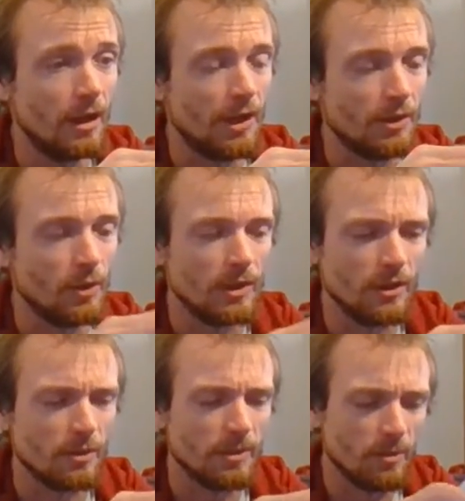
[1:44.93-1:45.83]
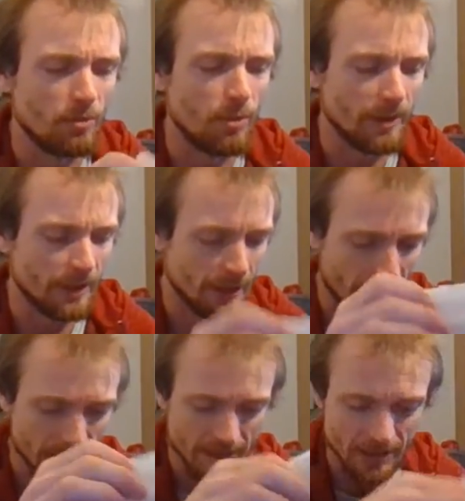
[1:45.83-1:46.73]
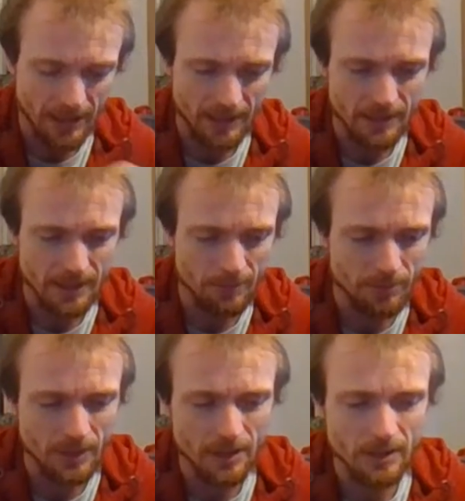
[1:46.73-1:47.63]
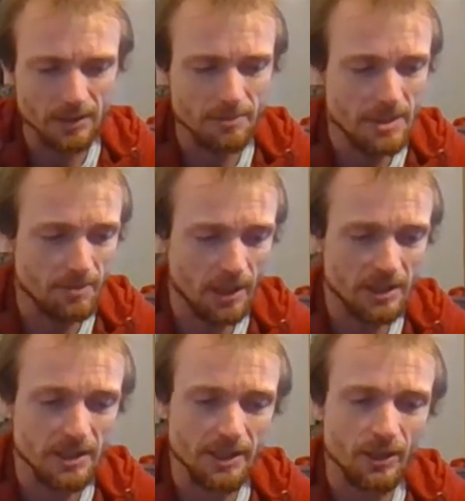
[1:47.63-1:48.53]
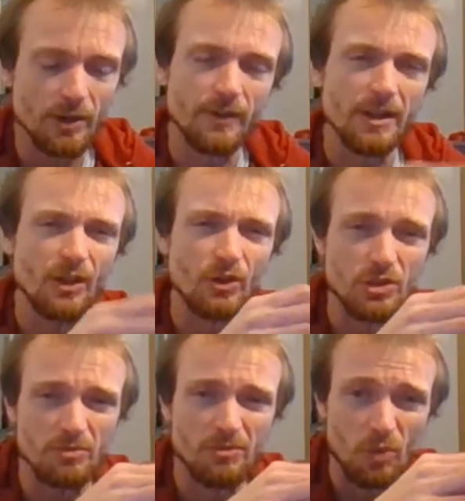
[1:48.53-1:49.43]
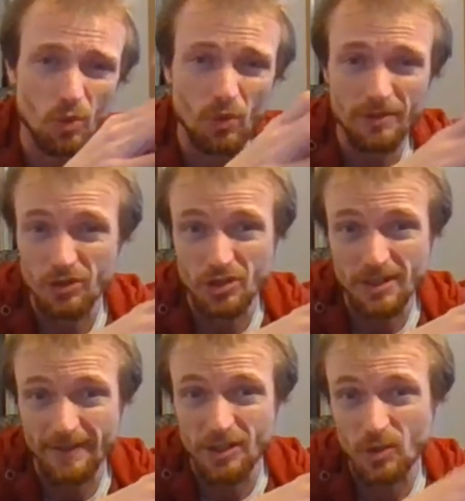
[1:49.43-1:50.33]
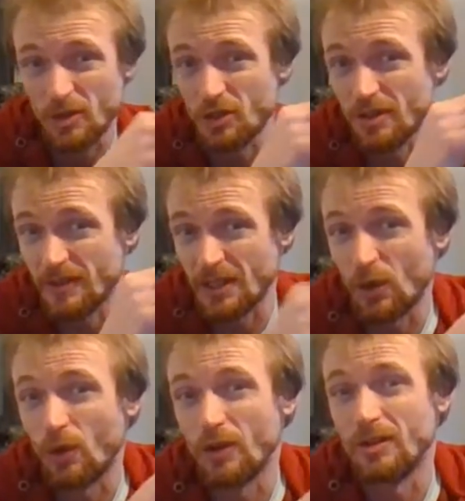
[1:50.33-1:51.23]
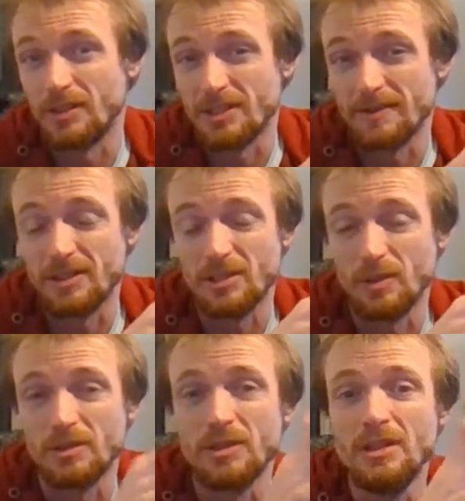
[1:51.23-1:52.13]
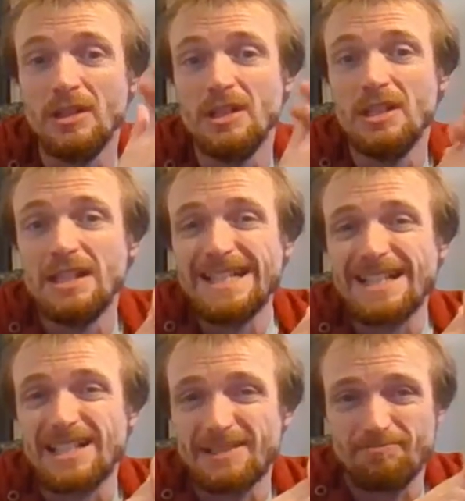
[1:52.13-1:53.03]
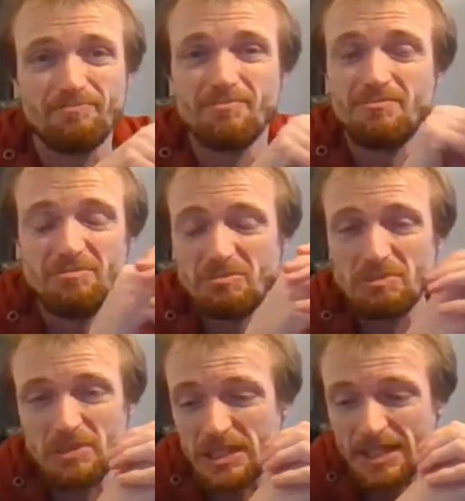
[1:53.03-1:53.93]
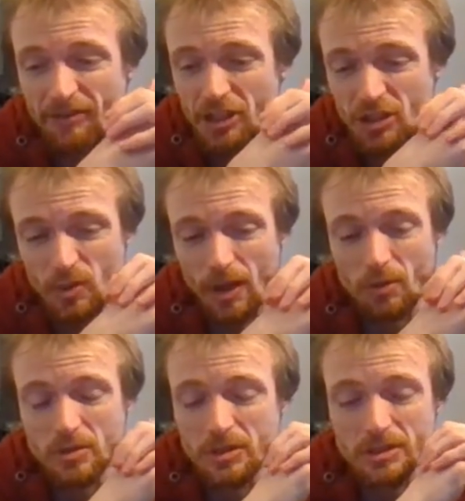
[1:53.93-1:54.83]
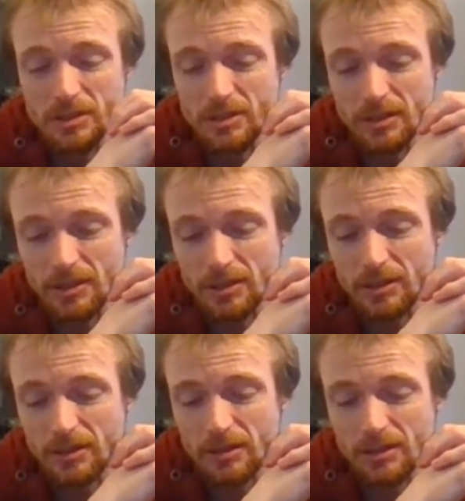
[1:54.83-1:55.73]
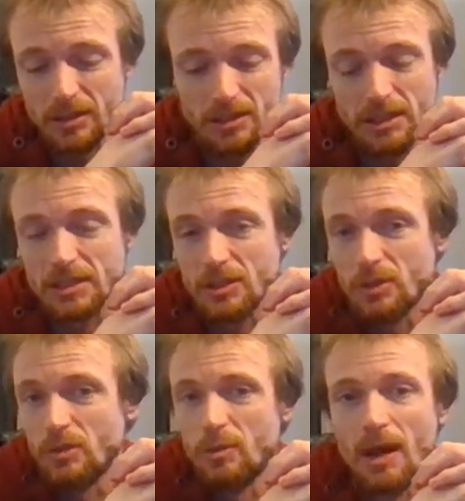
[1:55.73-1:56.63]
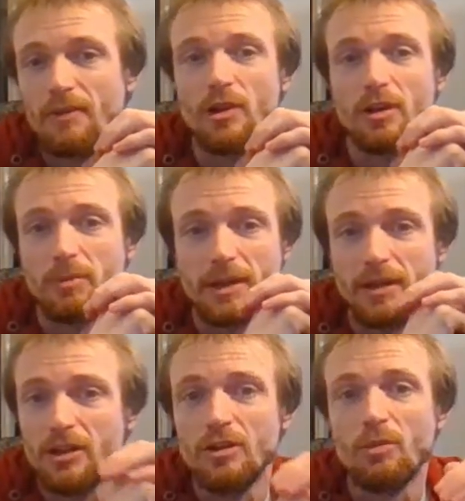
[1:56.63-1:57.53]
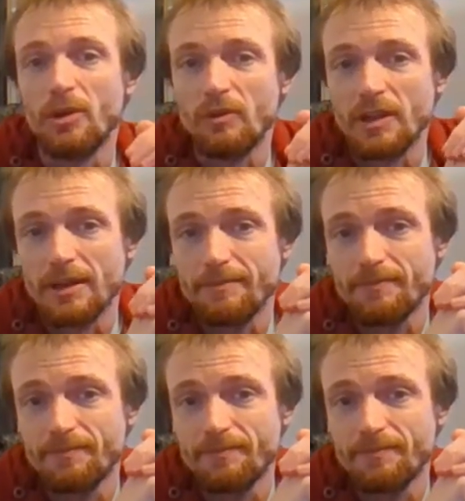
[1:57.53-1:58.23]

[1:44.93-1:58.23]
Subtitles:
I know a lot of people are probably going to get antsy against it, but to me personally, you've got to think long more than just 72 hours. You've got to think longer than 72 hours. If in 72 hours, the disaster or whatever it could be, could not be over yet.